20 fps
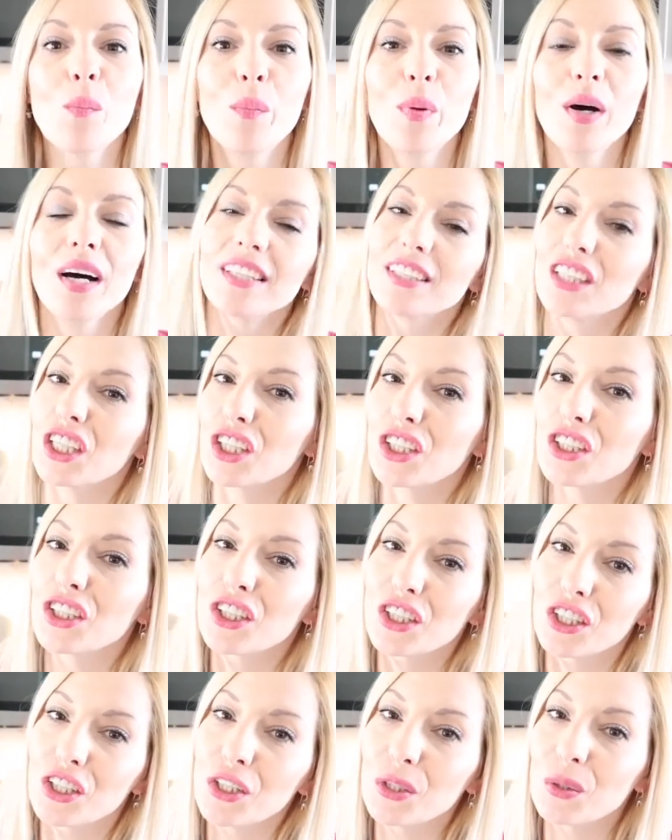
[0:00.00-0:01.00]
but
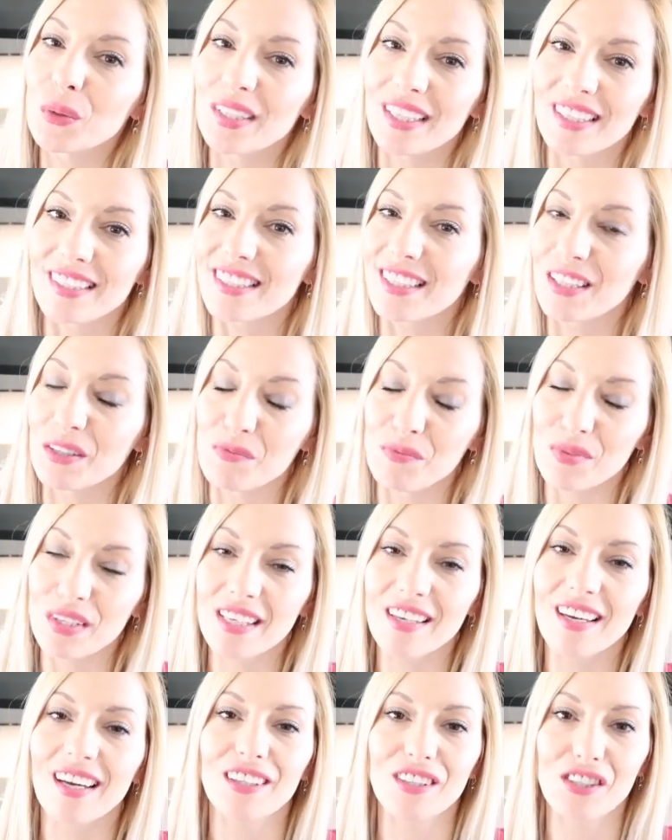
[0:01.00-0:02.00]
cute as can
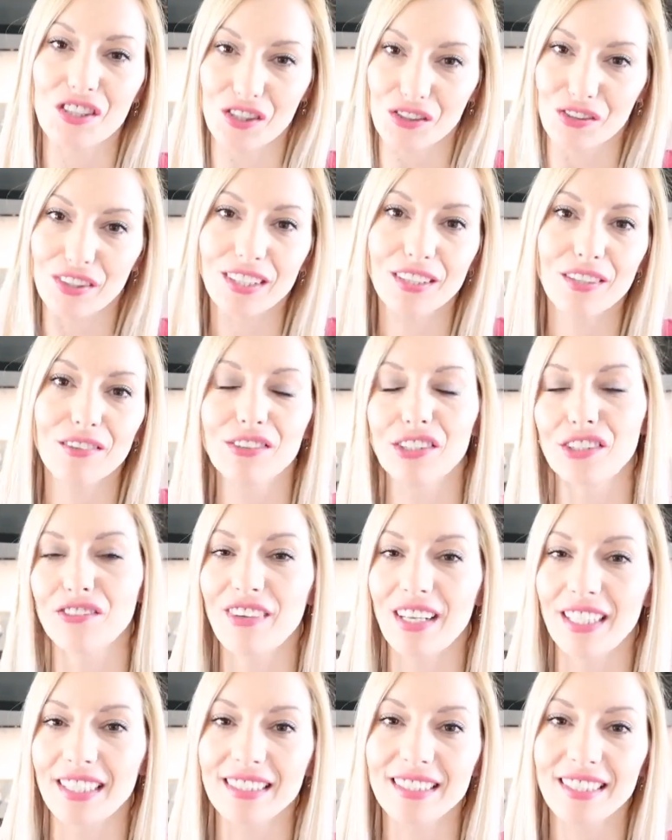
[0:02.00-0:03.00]
be a treat for
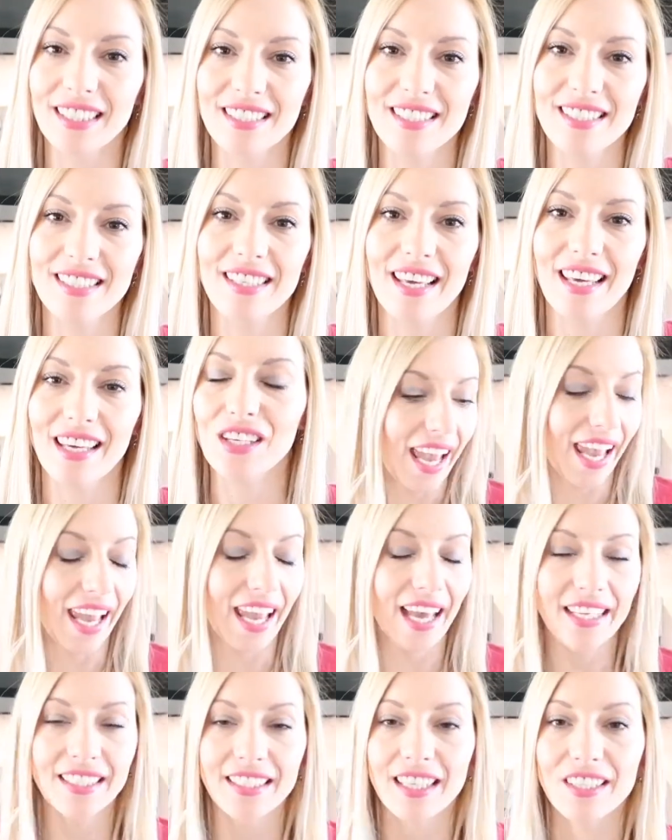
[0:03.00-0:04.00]
Valentine's Day.
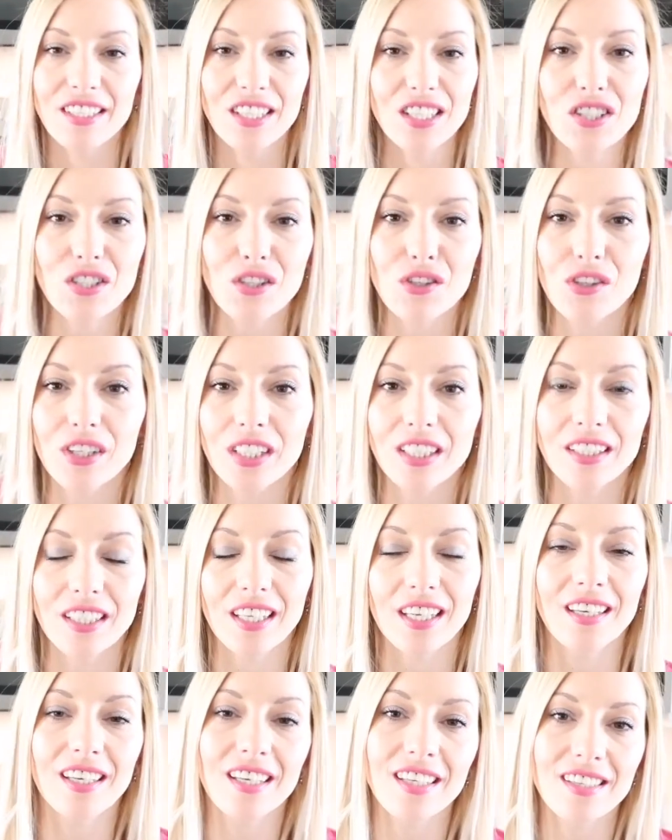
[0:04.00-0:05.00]
And this treat
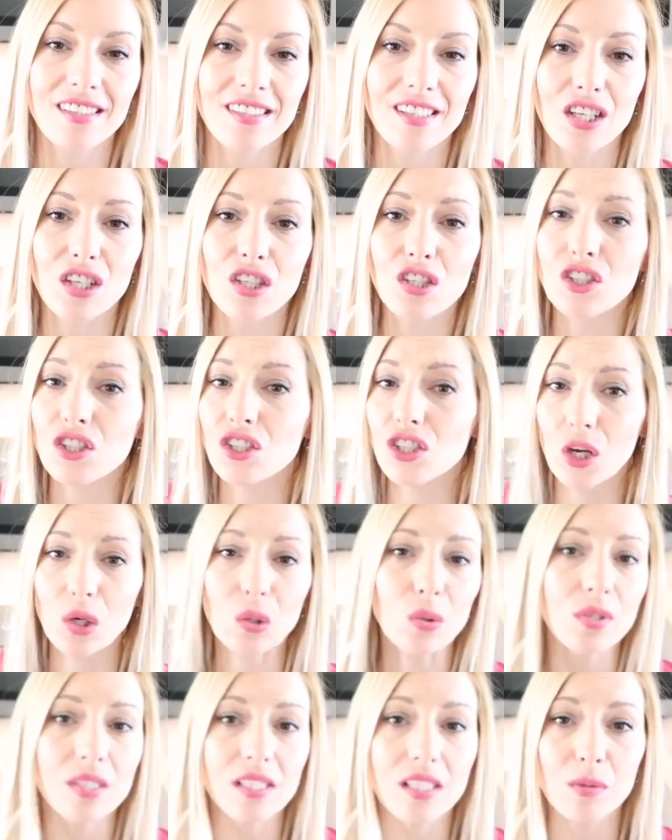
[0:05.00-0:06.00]
is
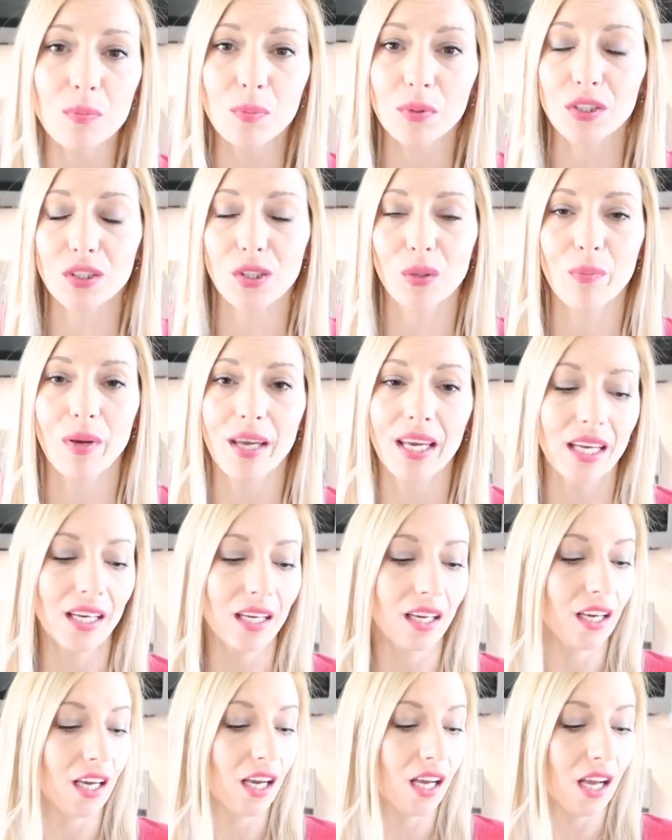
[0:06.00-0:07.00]
so simple to make.